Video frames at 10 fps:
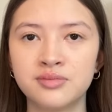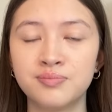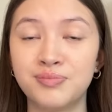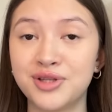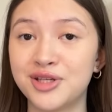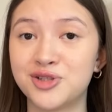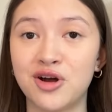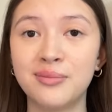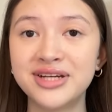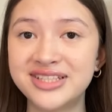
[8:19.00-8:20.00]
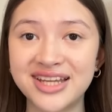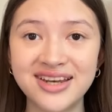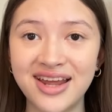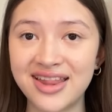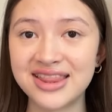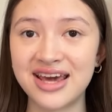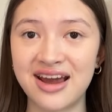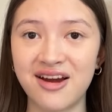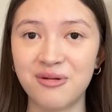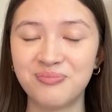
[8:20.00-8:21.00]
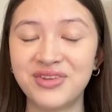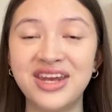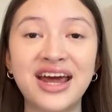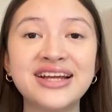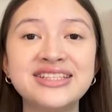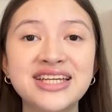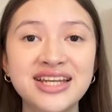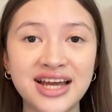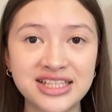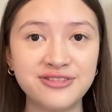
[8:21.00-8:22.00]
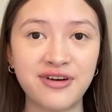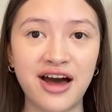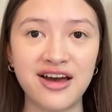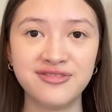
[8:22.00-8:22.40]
But the drama didn't end there. In 1995,